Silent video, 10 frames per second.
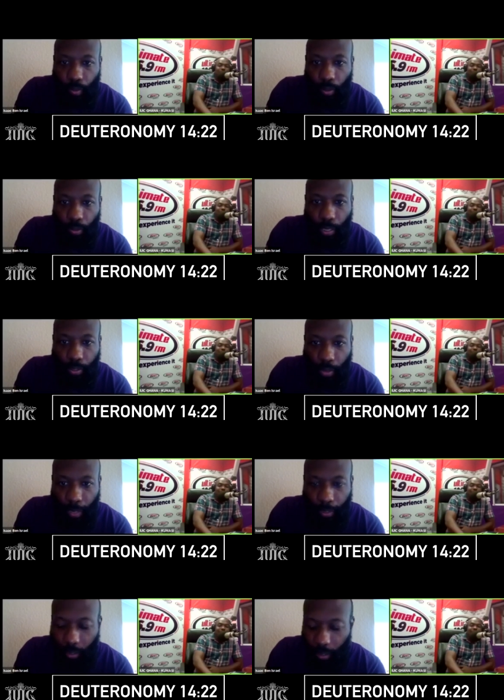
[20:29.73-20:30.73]
Yes, sir, I
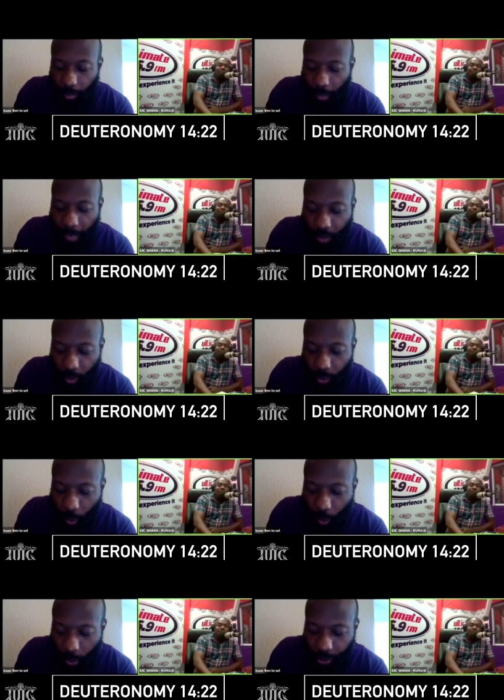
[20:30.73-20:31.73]
can hear you. I asked you
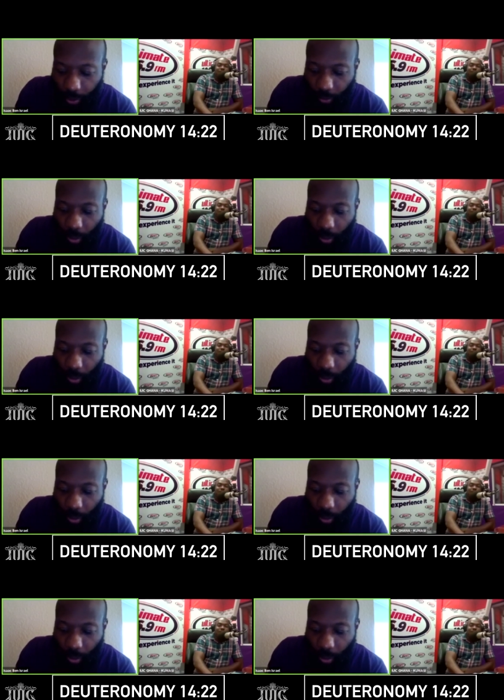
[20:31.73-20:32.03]
a question.